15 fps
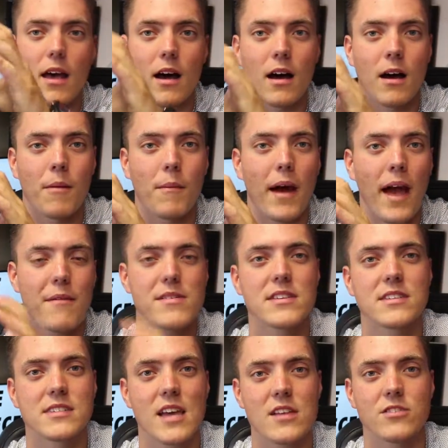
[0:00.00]
I have
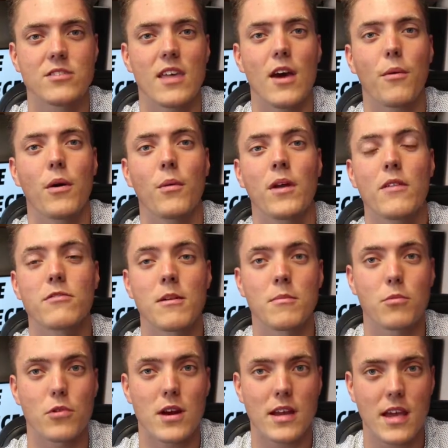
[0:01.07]
it set so that way whenever
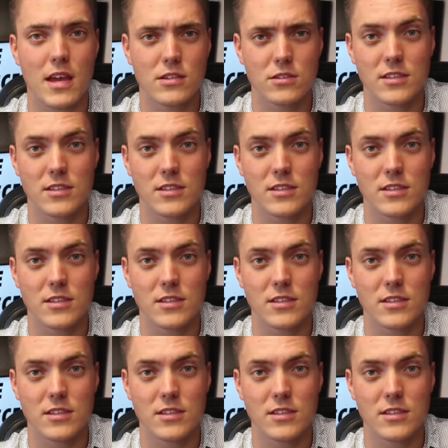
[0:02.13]
I'm braking,